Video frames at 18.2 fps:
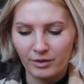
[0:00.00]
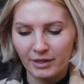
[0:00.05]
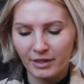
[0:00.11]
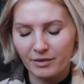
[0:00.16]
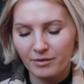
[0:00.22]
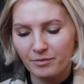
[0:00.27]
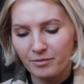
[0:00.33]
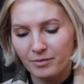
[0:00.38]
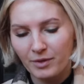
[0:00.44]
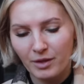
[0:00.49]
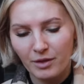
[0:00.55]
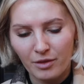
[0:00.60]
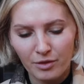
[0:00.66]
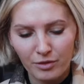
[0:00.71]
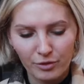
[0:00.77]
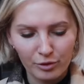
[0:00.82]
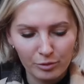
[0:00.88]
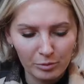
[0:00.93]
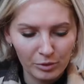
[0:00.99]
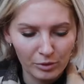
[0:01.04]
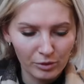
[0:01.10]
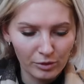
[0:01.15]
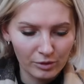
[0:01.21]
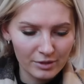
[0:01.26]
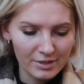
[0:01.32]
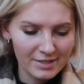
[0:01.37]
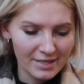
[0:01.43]
like
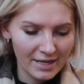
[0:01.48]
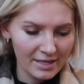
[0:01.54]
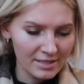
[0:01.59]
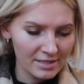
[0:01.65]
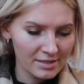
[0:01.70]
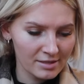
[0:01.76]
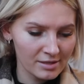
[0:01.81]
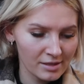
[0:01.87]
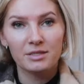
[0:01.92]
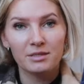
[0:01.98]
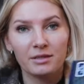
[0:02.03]
thermal sets.